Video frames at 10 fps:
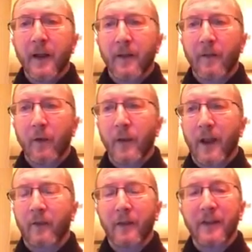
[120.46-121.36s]
And so we
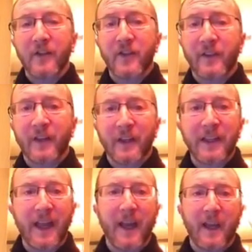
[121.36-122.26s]
actually
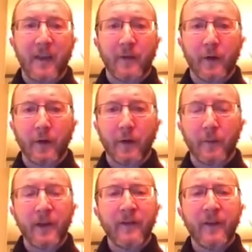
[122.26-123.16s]
logistically can't give it earlier.
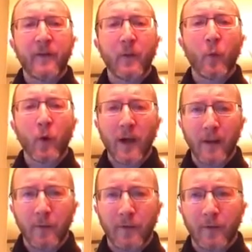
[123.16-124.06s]
But even if we were
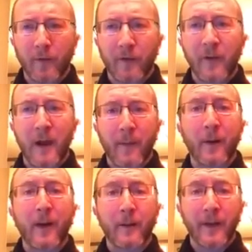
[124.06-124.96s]
able to, it's not my
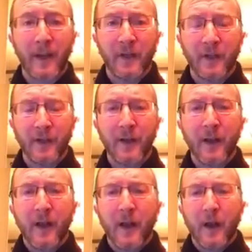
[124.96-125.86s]
recommendation.
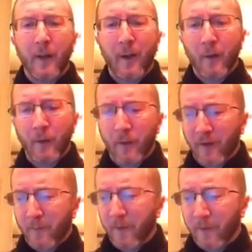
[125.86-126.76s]
I would
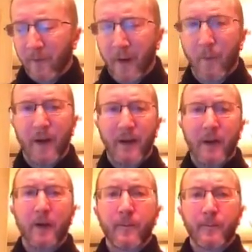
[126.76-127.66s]
want to space those out by a
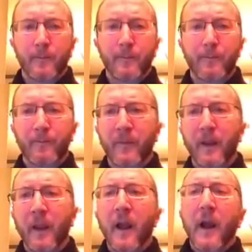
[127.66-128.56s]
year.
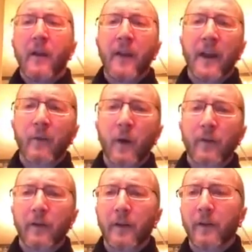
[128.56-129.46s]
The next
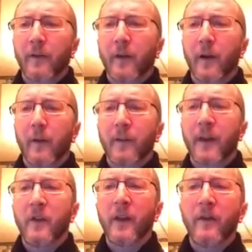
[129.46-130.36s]
question is,
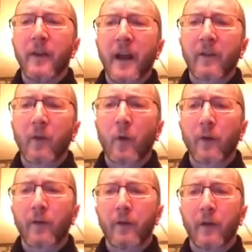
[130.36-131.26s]
can you give the next
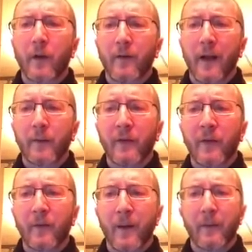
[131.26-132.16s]
course of
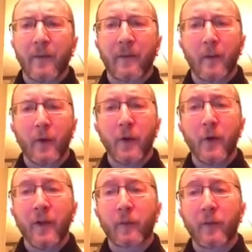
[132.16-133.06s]
Alemtuzumab to someone
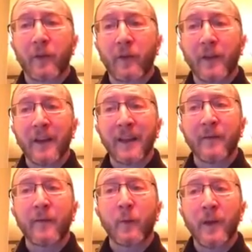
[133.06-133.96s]
who has persistent
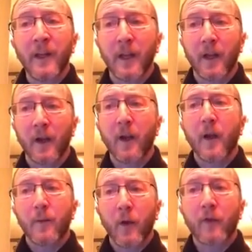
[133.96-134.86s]
lymphopenia
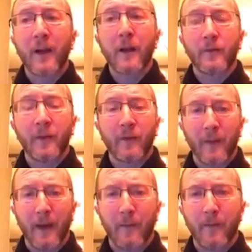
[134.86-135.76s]

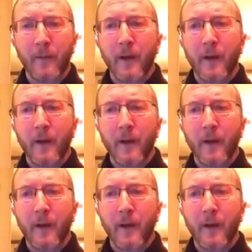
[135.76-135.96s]
post-Alemtuzumab?